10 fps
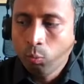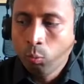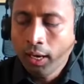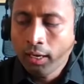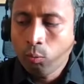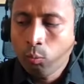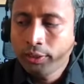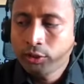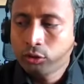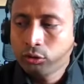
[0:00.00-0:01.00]
one
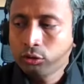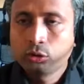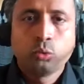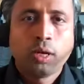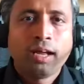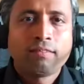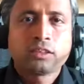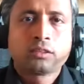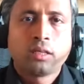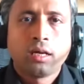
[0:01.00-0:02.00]
which you have
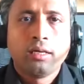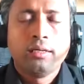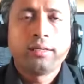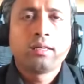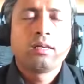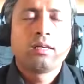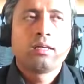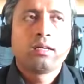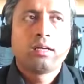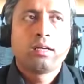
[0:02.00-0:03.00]
a little
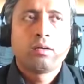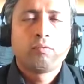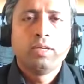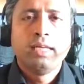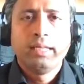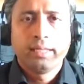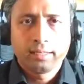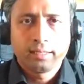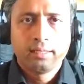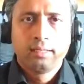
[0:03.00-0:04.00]

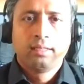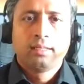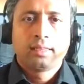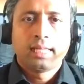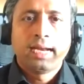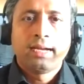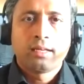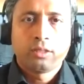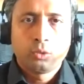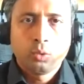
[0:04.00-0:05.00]
feeling, that
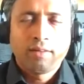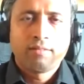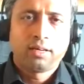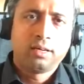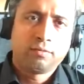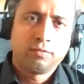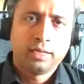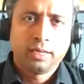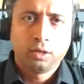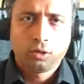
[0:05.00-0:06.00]
you have a gut
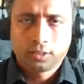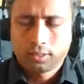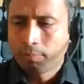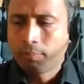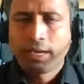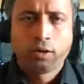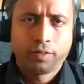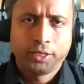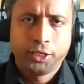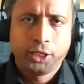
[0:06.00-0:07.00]
feeling or some kind
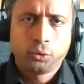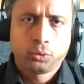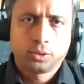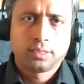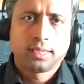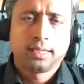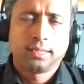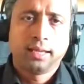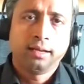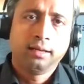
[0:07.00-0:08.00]
of an intuition
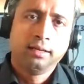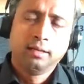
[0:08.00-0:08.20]
saying that